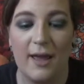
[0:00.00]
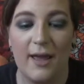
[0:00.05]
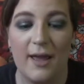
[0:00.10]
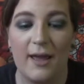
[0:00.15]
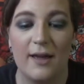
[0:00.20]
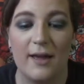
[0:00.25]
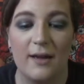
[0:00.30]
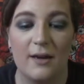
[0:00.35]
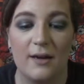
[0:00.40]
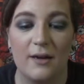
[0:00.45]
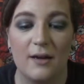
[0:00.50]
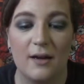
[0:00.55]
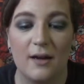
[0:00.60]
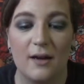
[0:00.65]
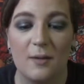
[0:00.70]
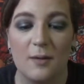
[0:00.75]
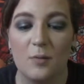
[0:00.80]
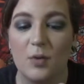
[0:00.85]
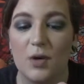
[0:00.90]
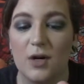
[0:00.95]
and
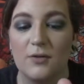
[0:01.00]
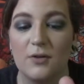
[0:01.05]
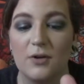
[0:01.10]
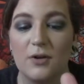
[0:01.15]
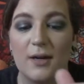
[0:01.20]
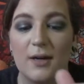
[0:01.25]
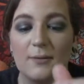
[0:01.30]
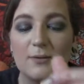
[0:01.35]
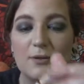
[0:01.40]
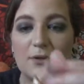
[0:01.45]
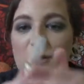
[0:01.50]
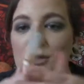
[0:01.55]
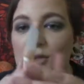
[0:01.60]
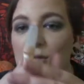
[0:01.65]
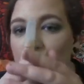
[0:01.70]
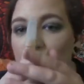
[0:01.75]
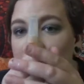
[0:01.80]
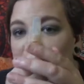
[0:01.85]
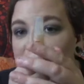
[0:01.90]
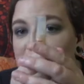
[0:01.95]
whenever I was
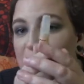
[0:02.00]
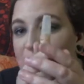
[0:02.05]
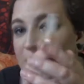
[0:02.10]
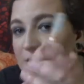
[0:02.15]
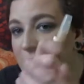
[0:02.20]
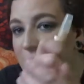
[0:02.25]
squeezing it,